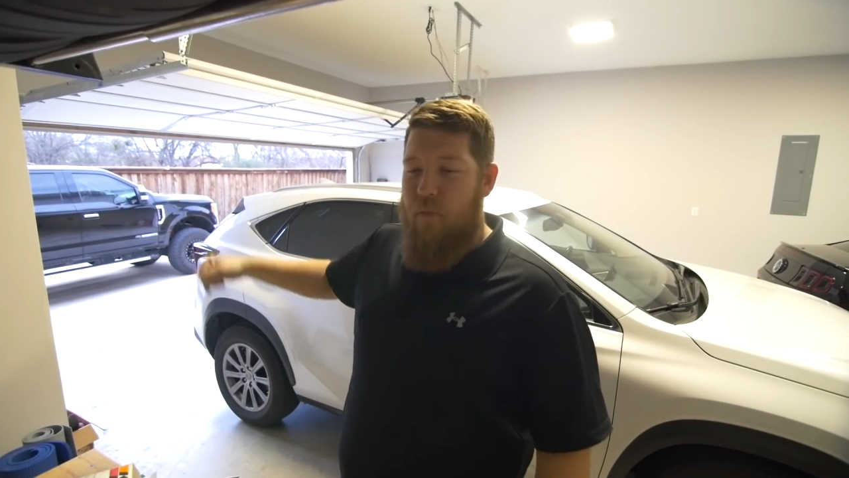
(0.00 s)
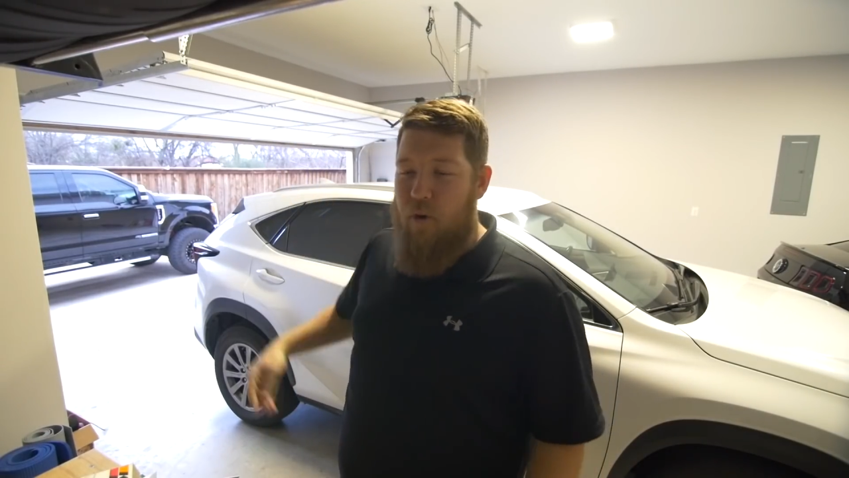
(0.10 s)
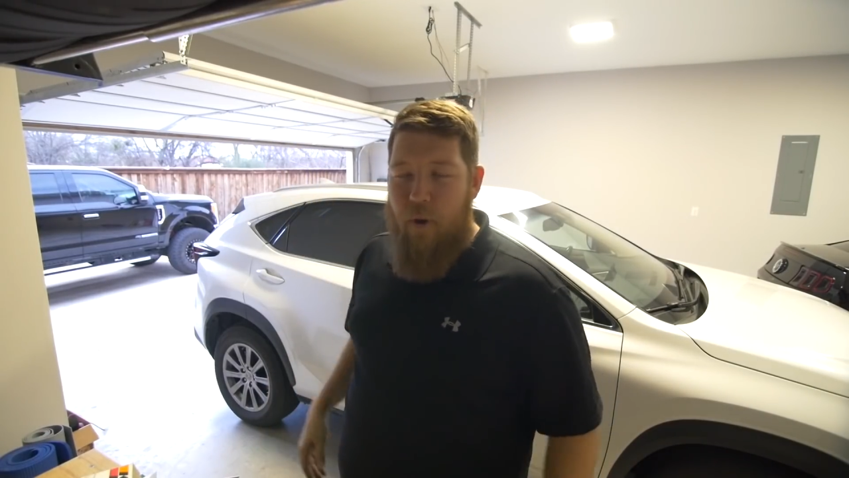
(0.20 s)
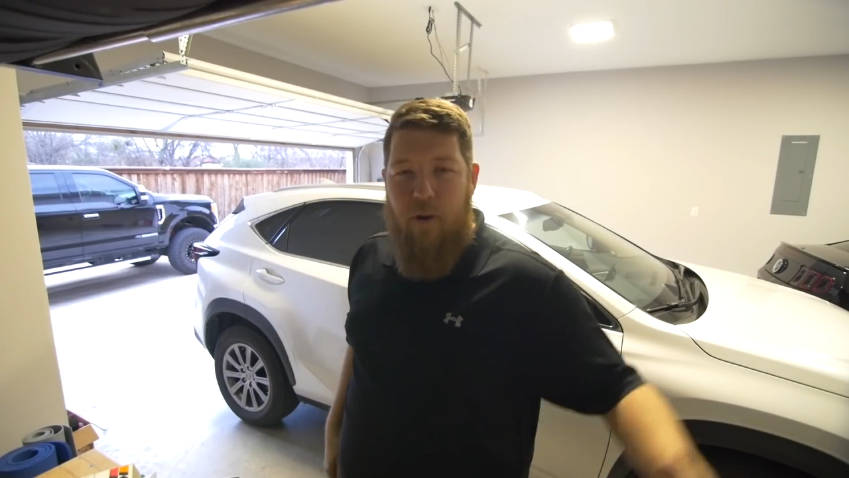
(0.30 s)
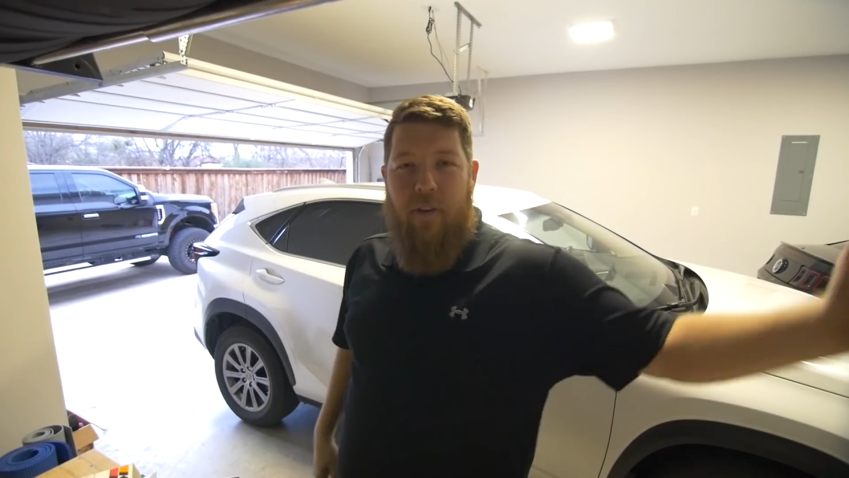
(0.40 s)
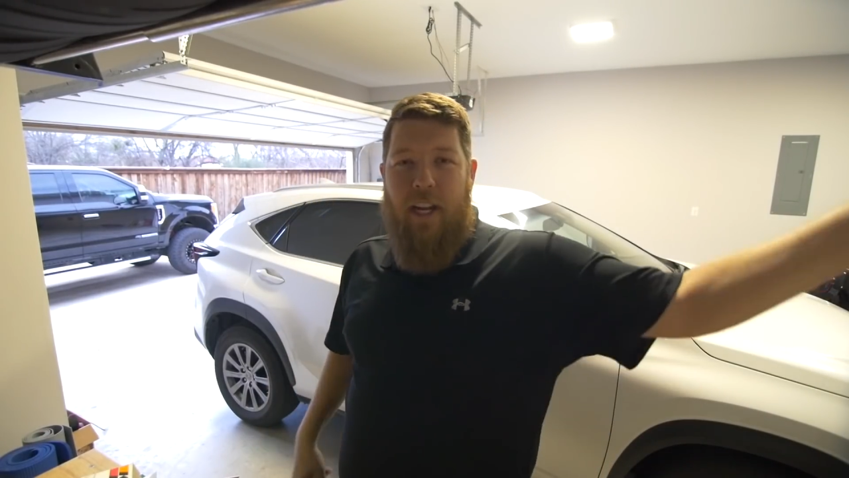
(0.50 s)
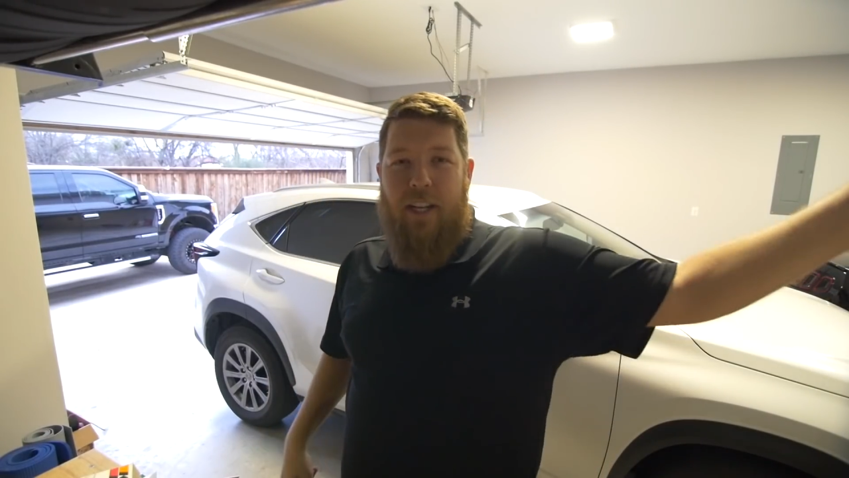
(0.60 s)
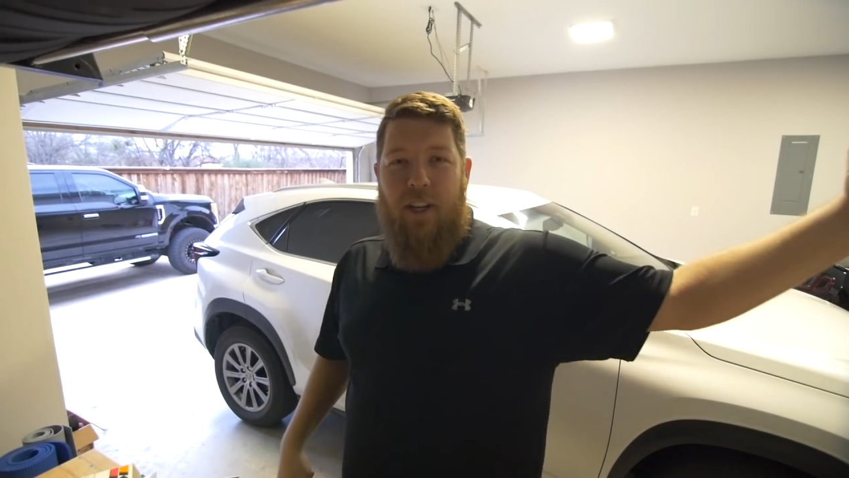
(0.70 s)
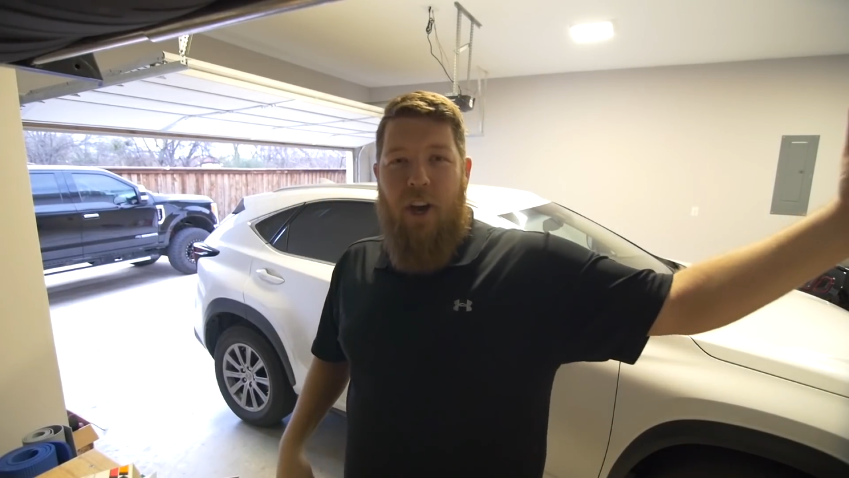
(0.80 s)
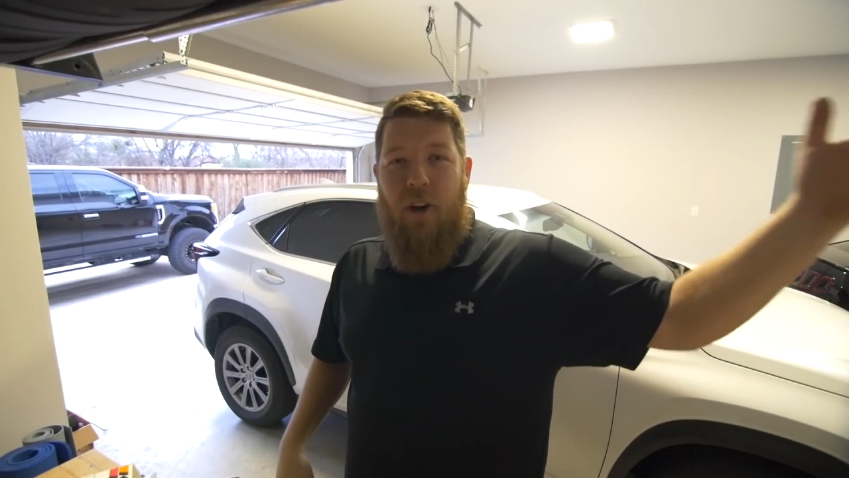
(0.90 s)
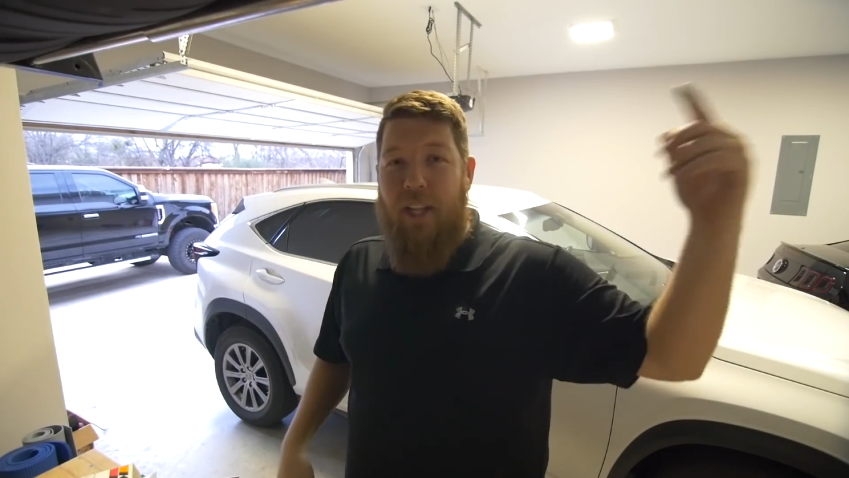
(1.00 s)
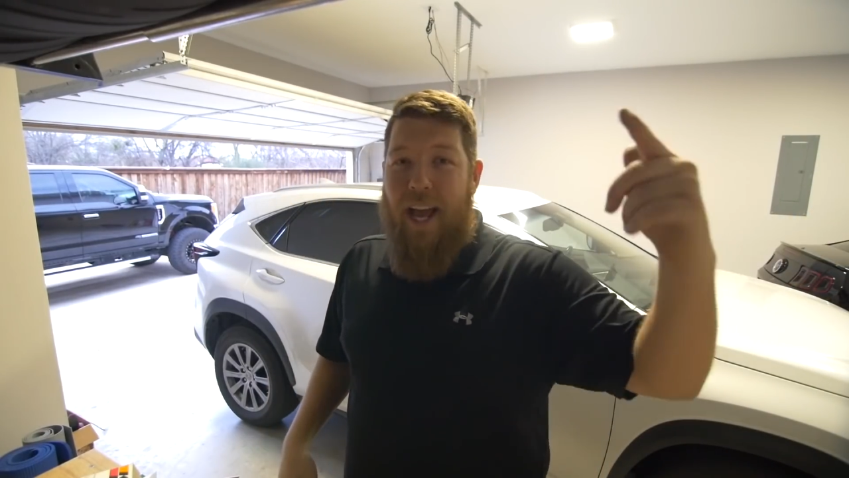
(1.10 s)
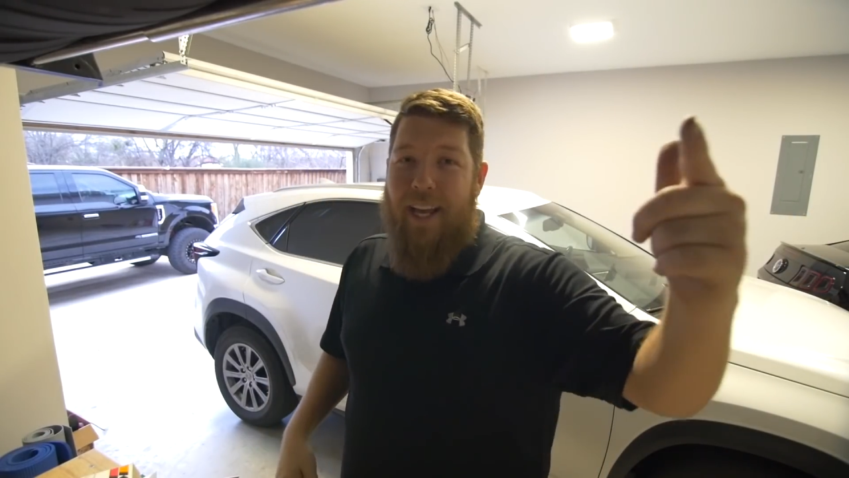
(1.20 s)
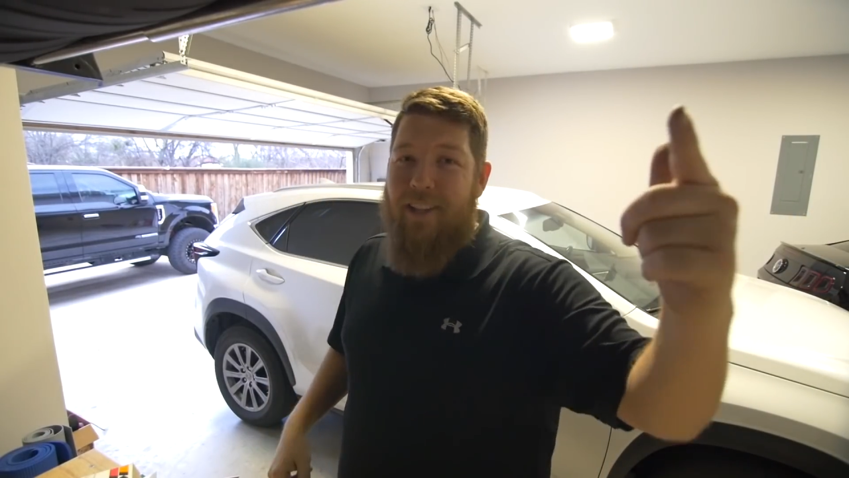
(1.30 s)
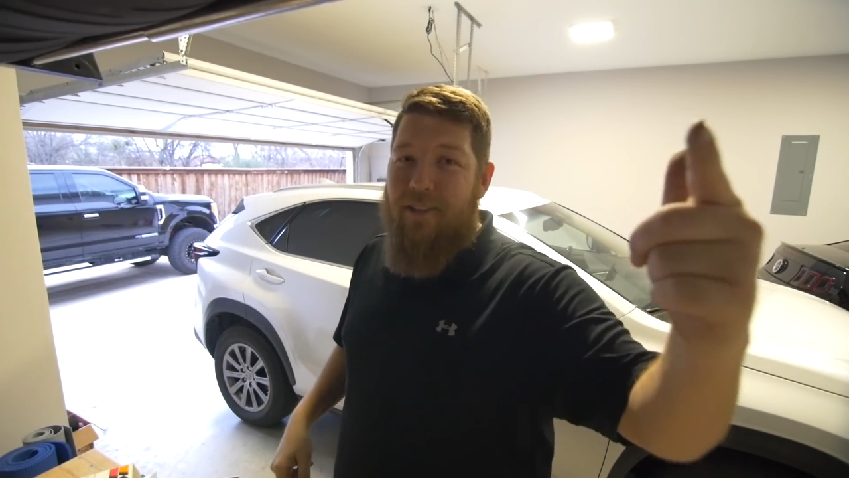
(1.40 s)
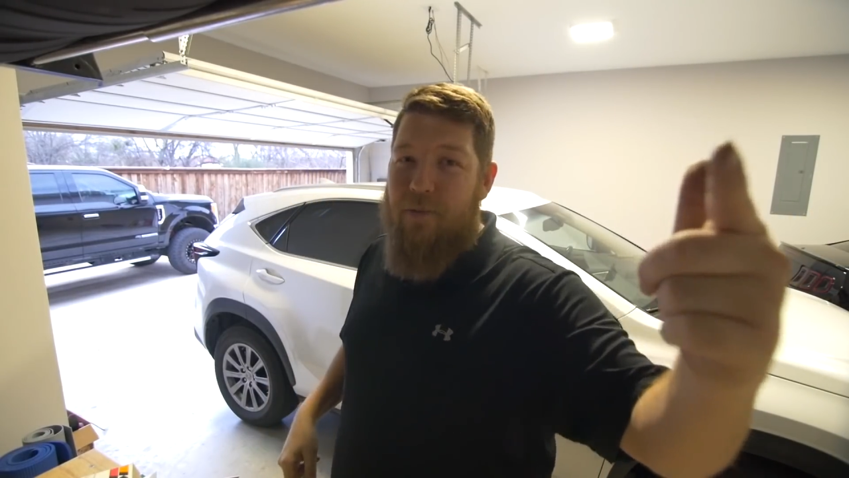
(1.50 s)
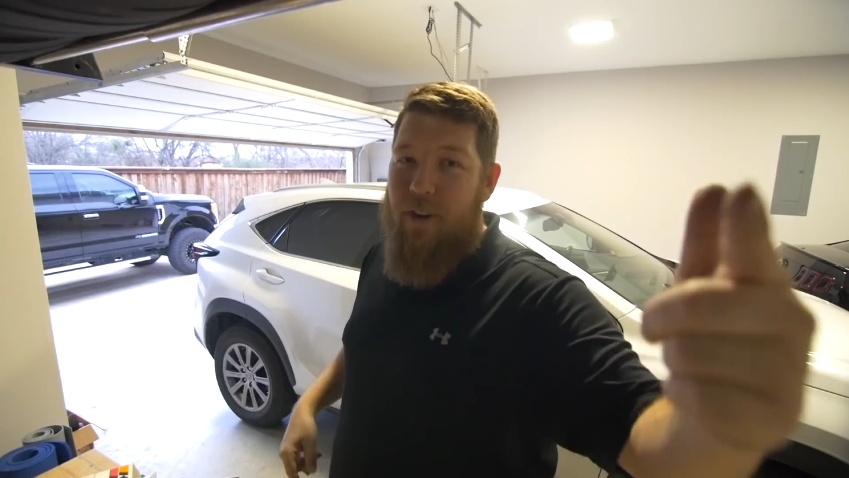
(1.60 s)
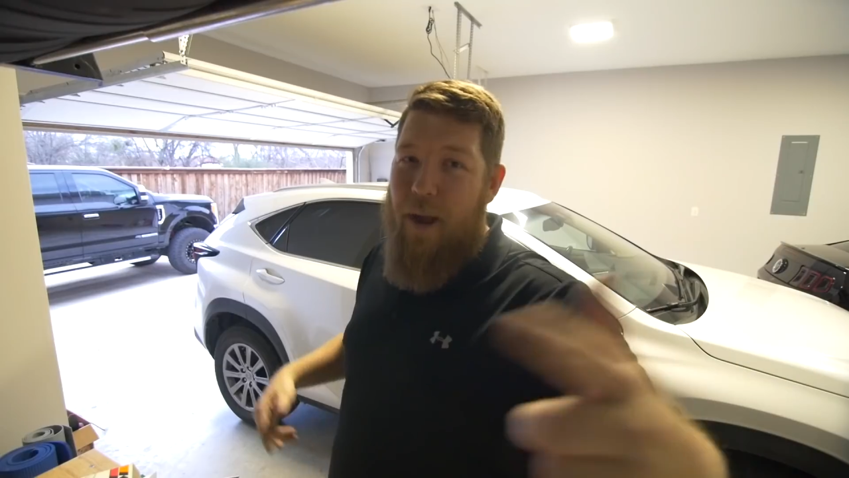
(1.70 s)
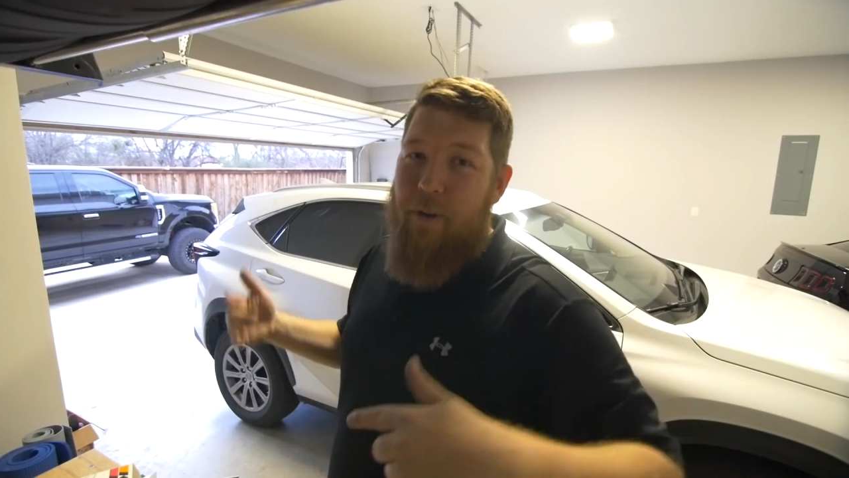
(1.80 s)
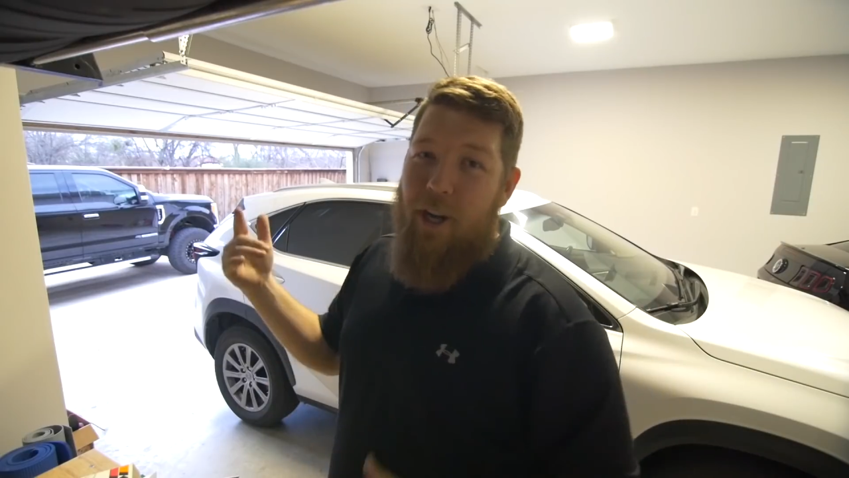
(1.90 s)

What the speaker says: more motivated to go like and subscribe and